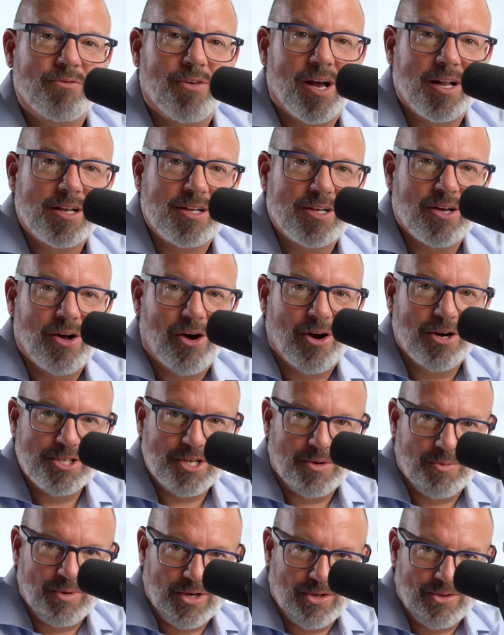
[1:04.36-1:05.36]
Vodka,
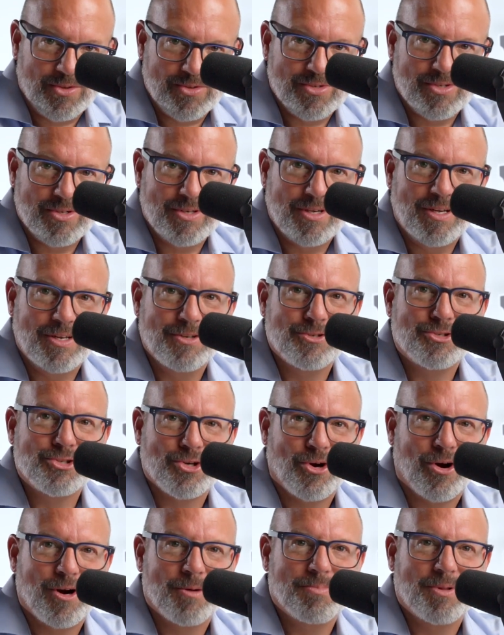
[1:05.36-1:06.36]
RJ Reynolds, and
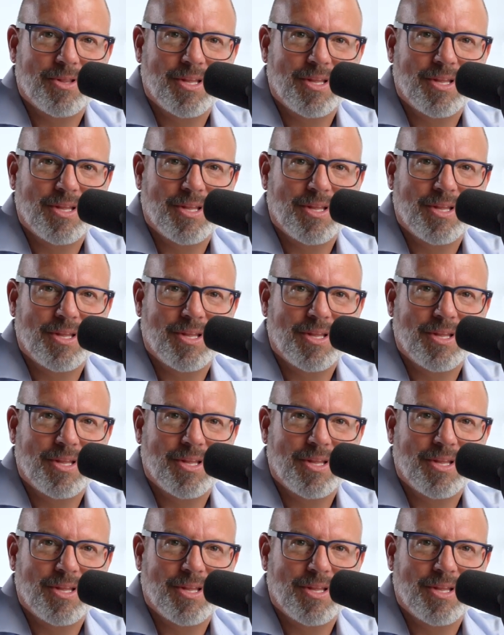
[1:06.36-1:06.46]
Sharp